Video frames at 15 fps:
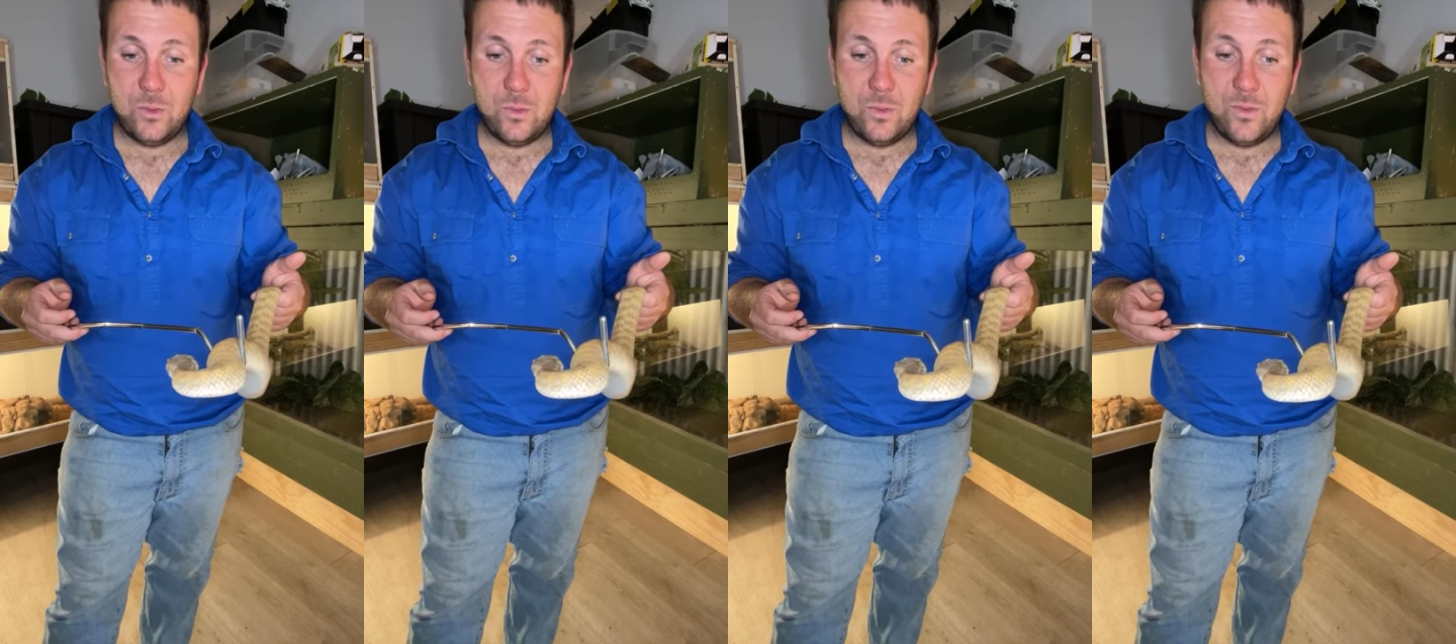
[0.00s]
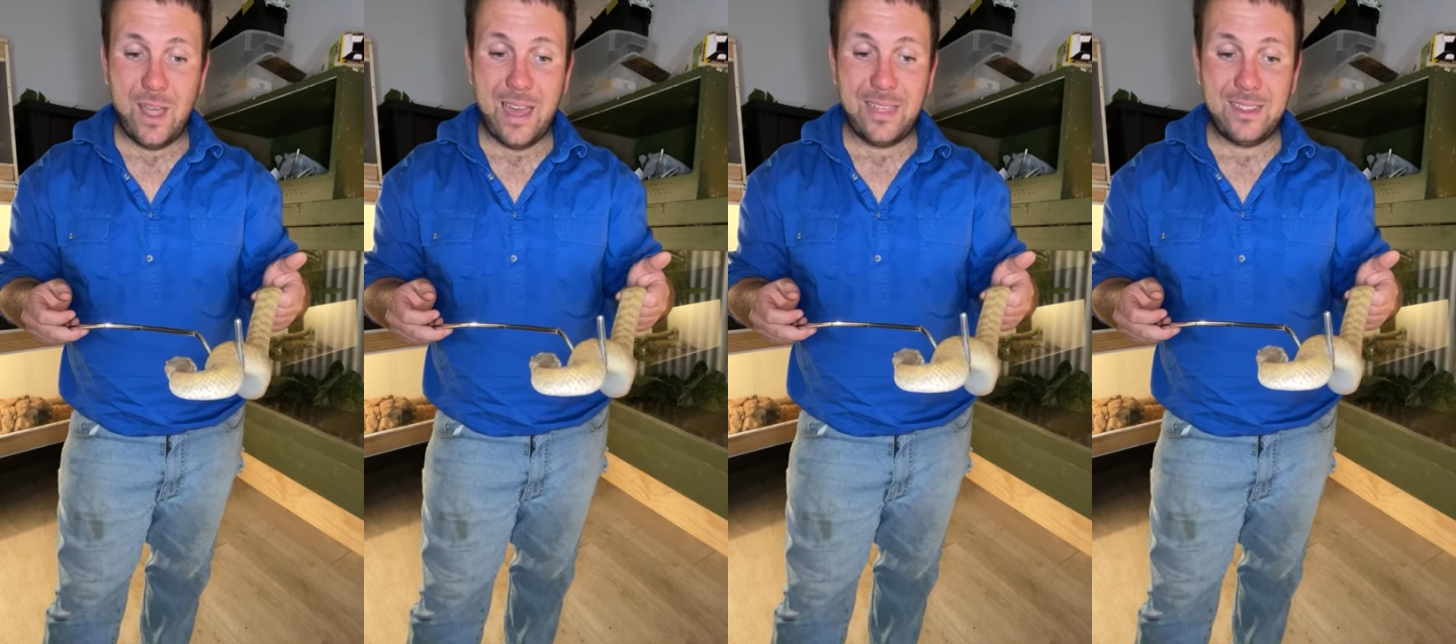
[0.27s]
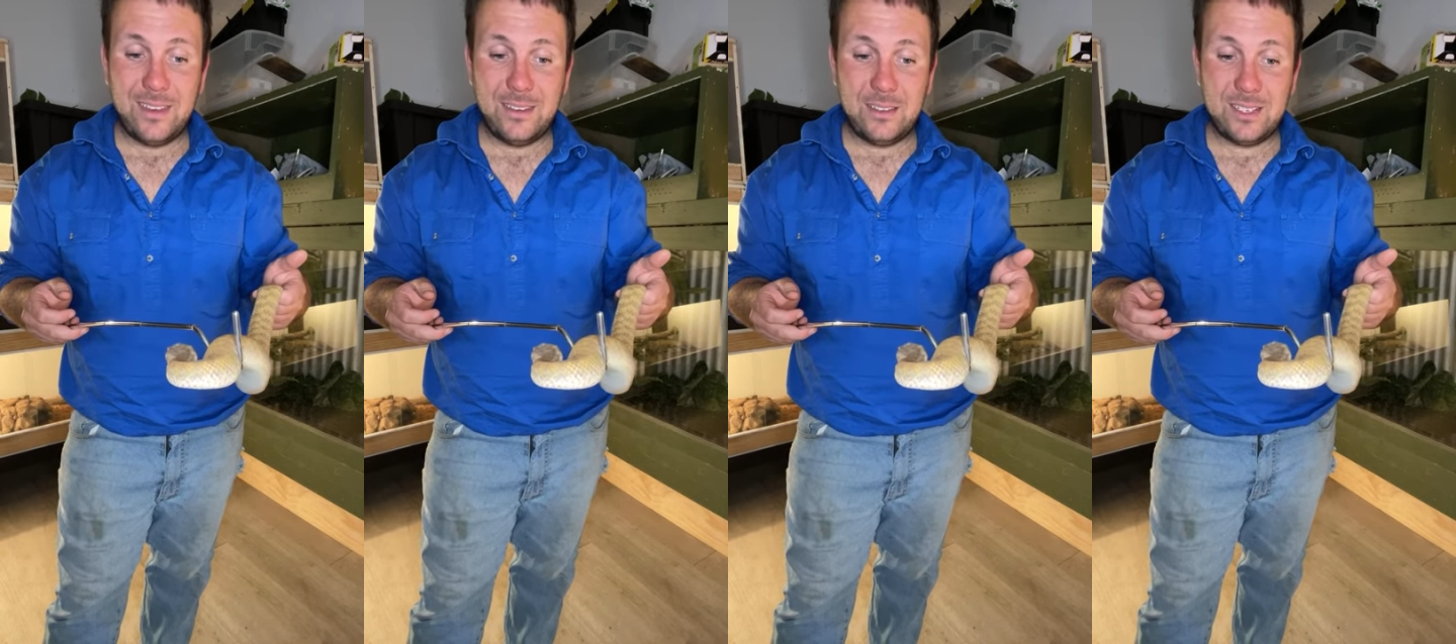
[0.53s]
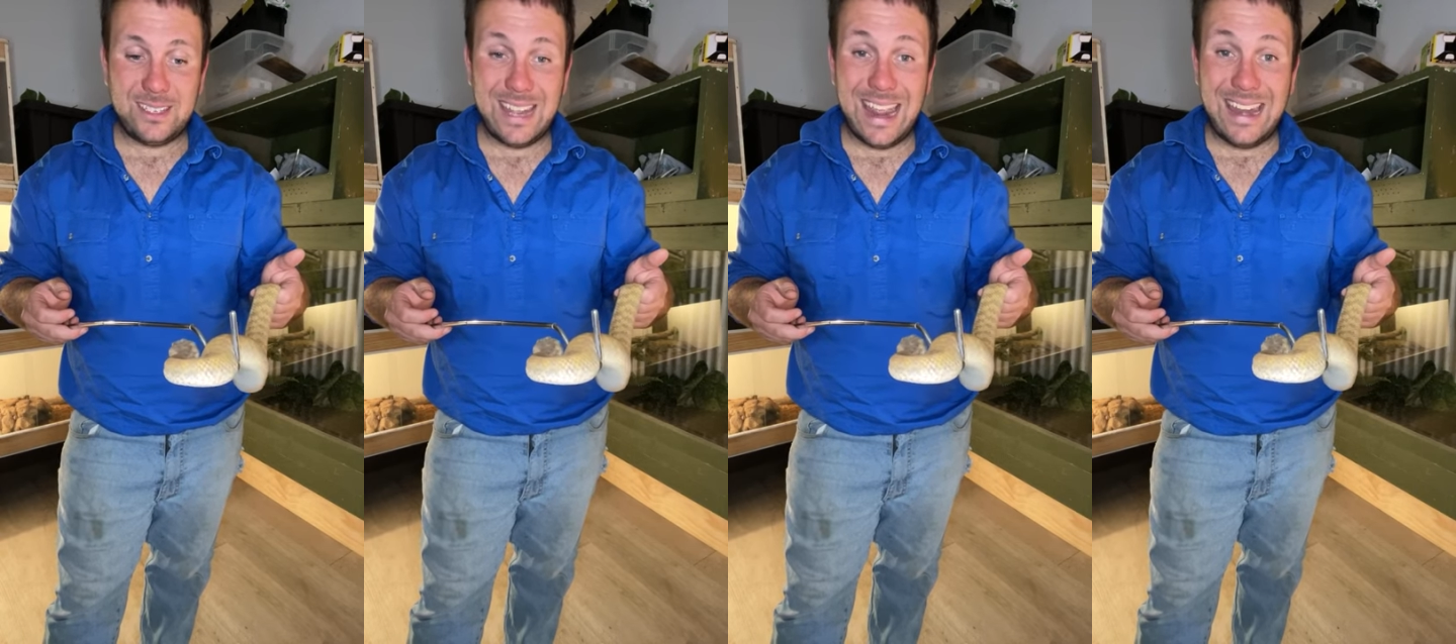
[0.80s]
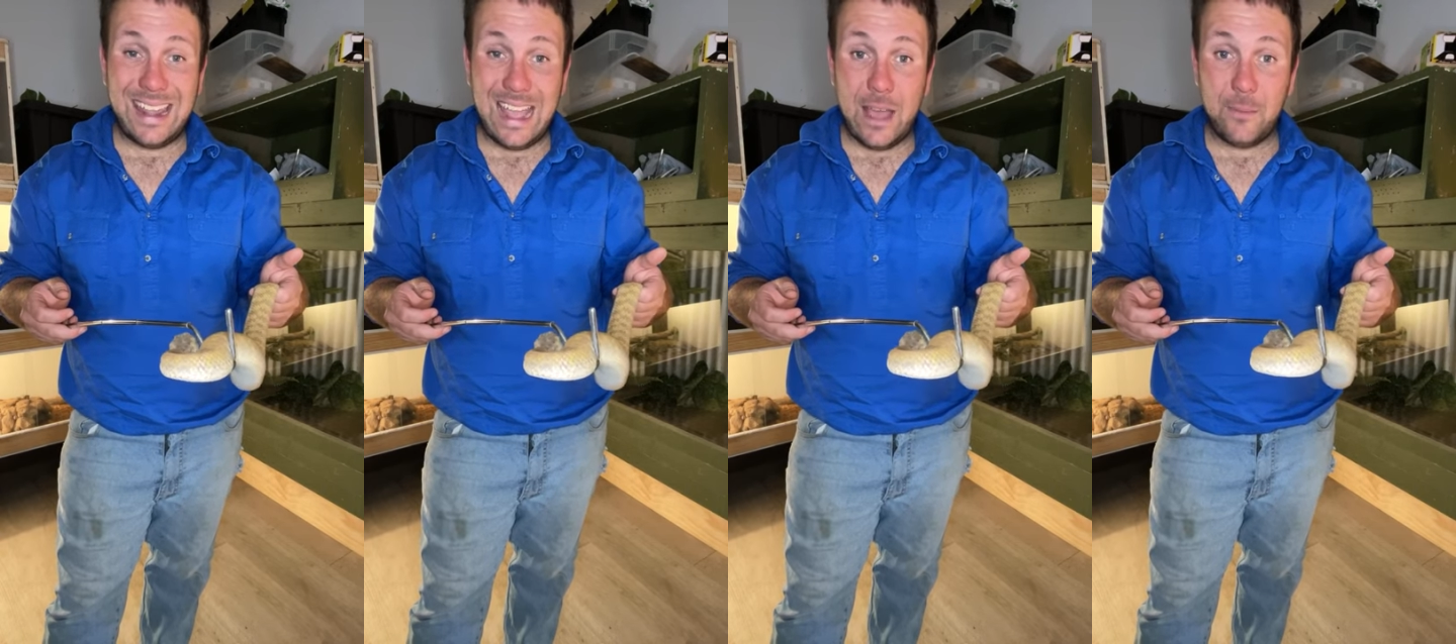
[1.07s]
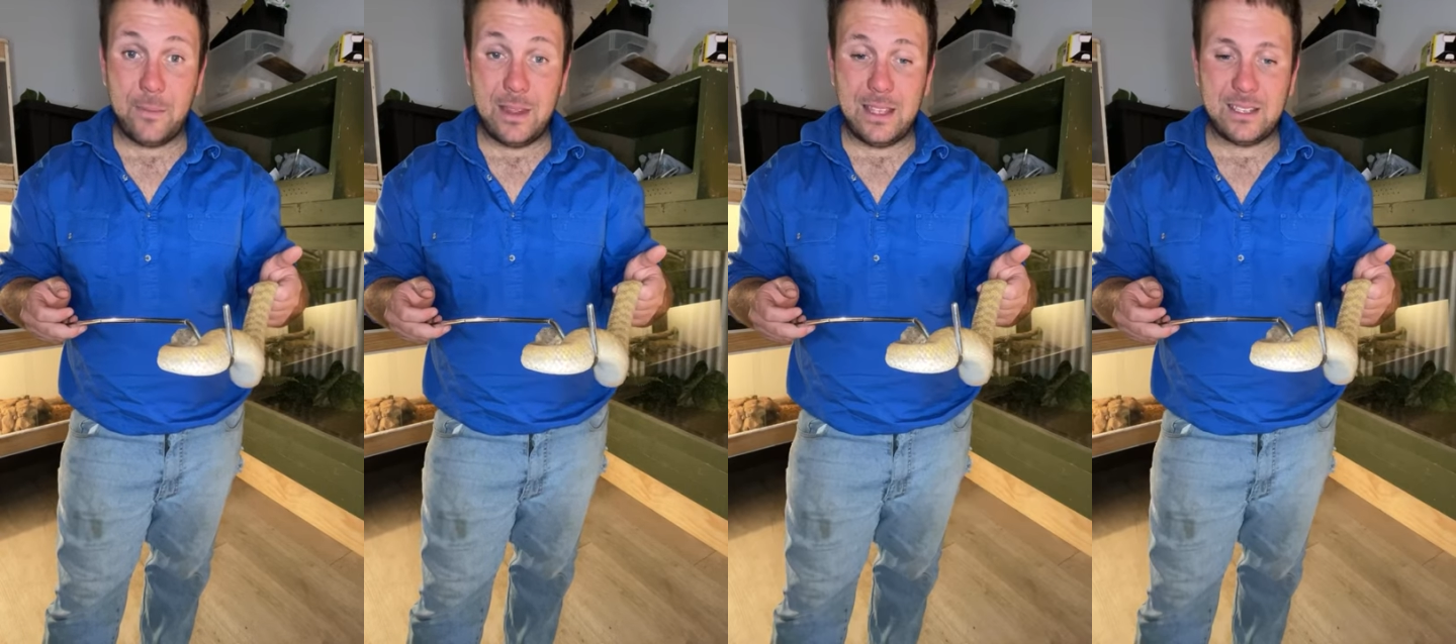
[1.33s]
rather than standing
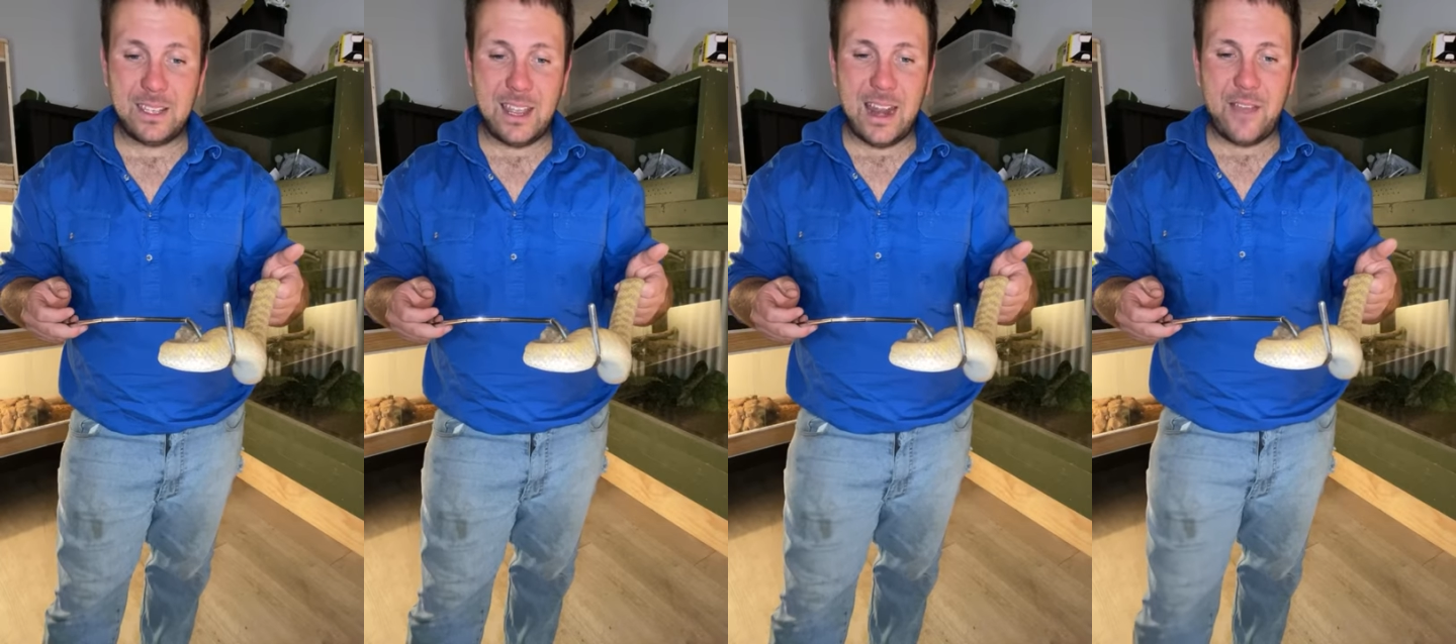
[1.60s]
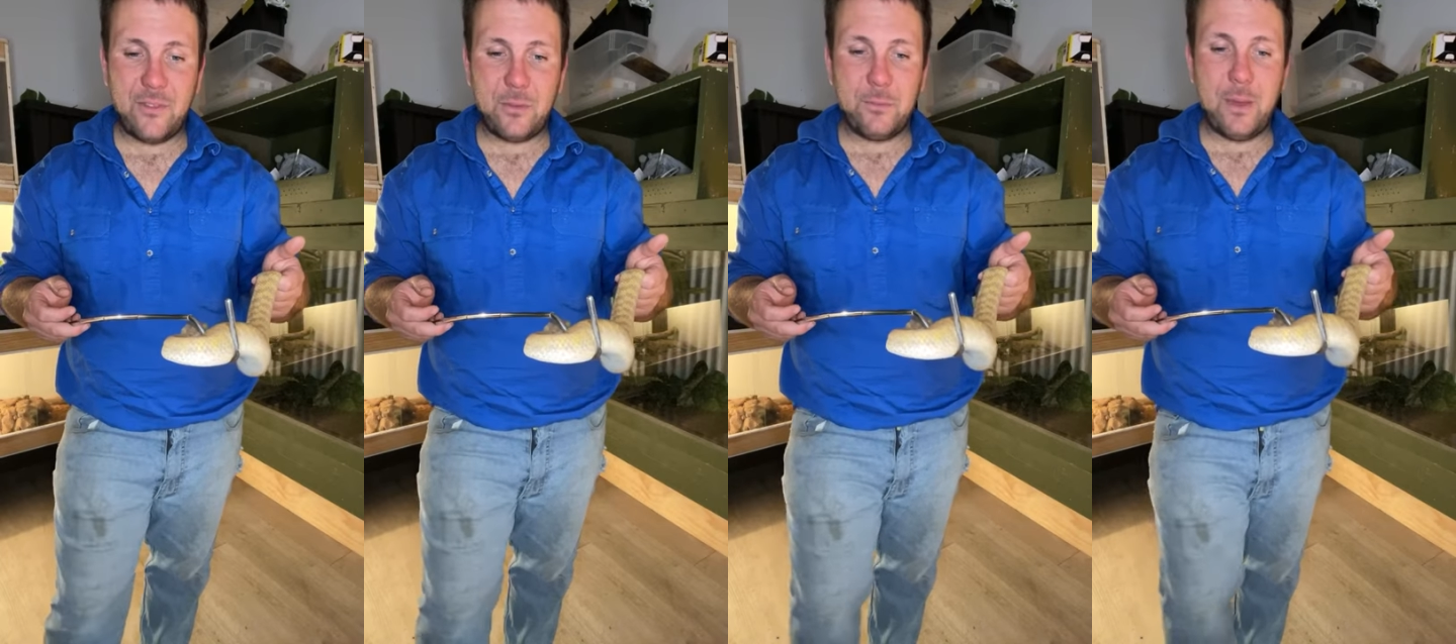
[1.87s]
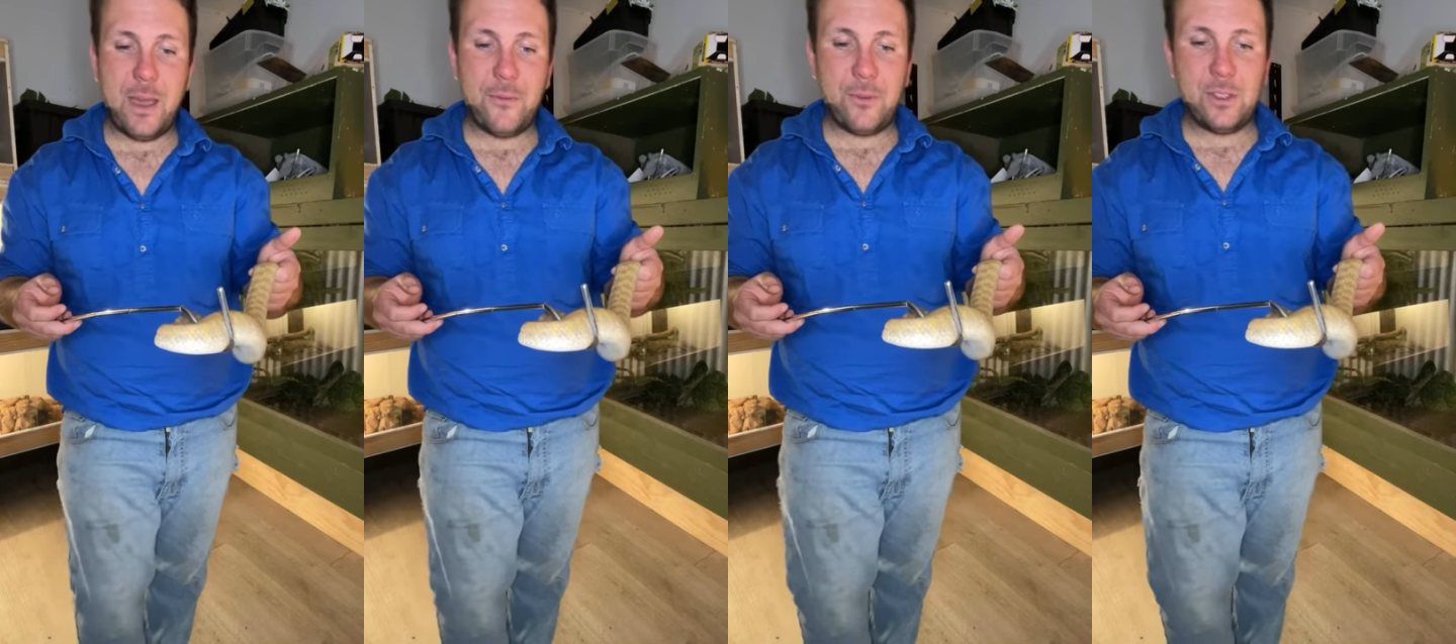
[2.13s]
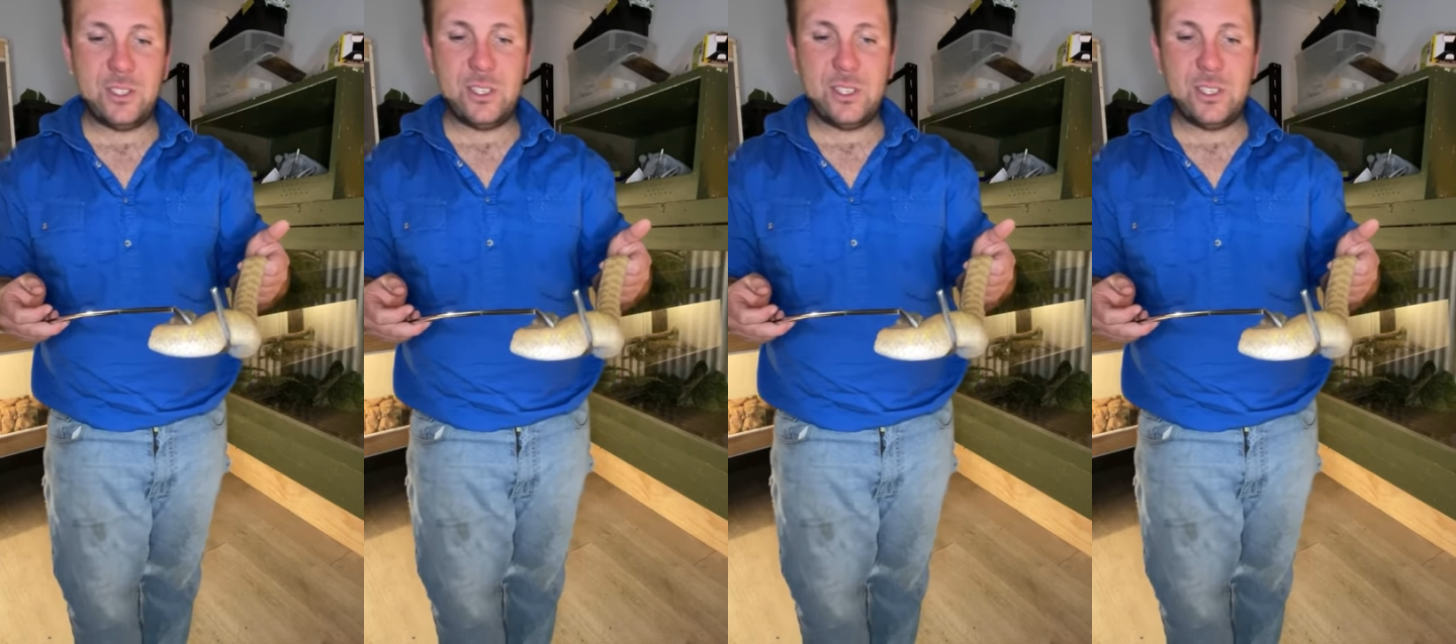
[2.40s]
up and hissing and huffing and puffing,